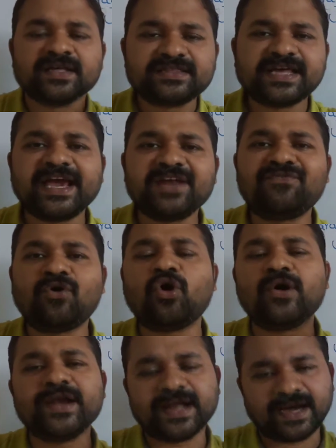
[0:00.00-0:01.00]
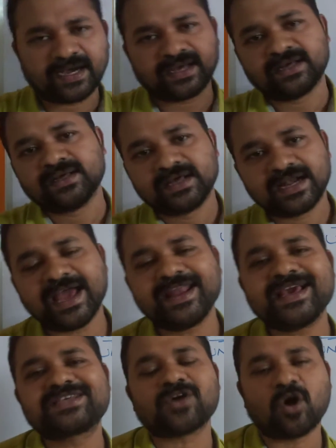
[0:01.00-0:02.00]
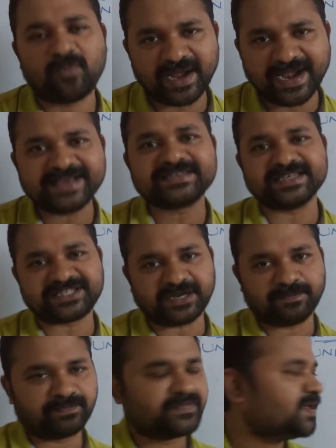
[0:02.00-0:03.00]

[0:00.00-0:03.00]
their own Linux operating system.